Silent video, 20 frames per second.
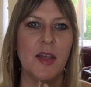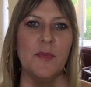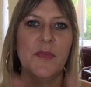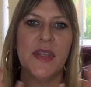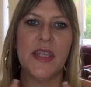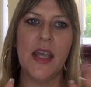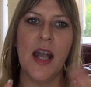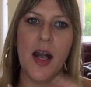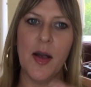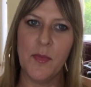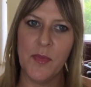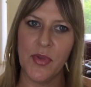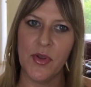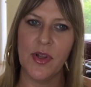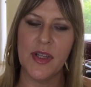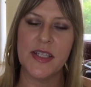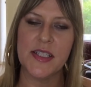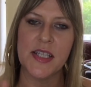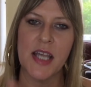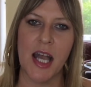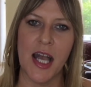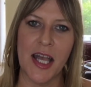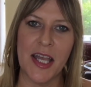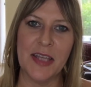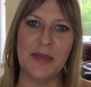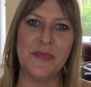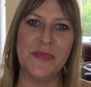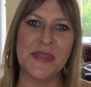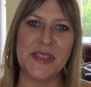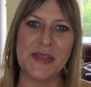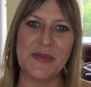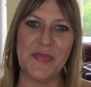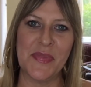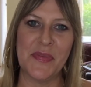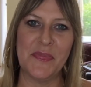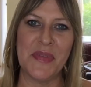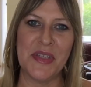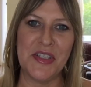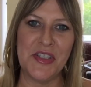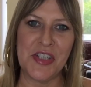Be humble at times,
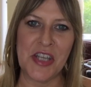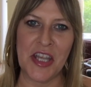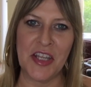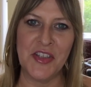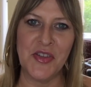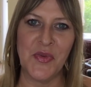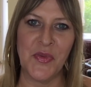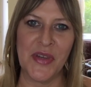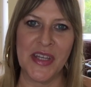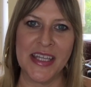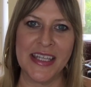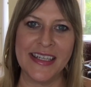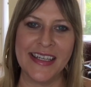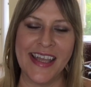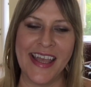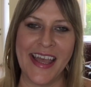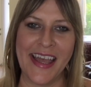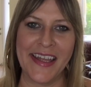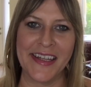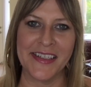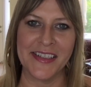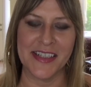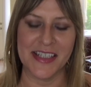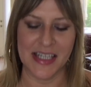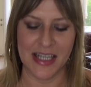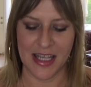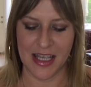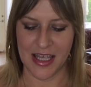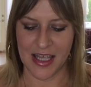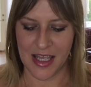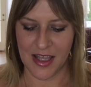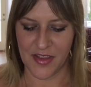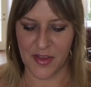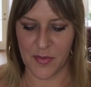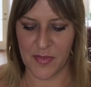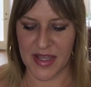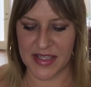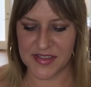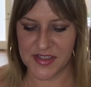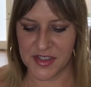but be genuine, and
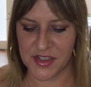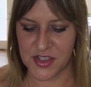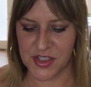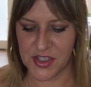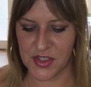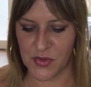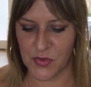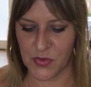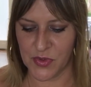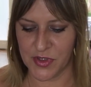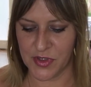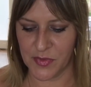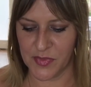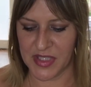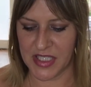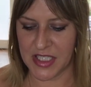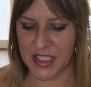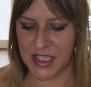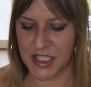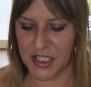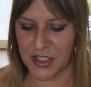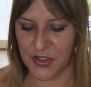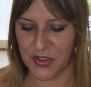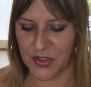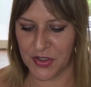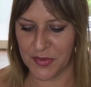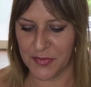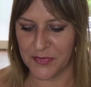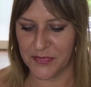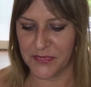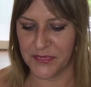the message will be clear.